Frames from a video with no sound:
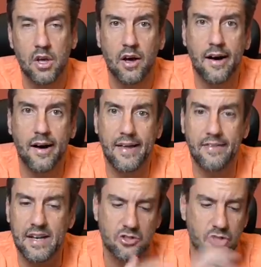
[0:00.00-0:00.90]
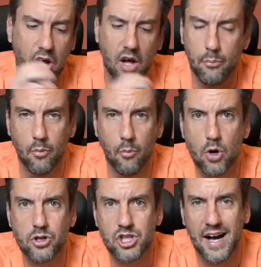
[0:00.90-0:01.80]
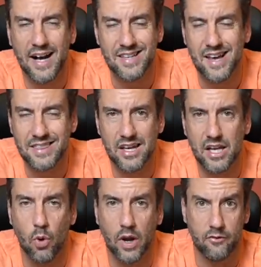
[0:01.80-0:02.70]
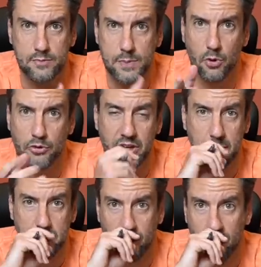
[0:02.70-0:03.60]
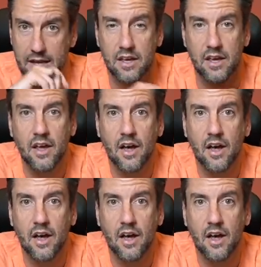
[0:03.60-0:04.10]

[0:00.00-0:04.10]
Uh, and then he took a couple of more shots, I think, whatever. People sent me the link.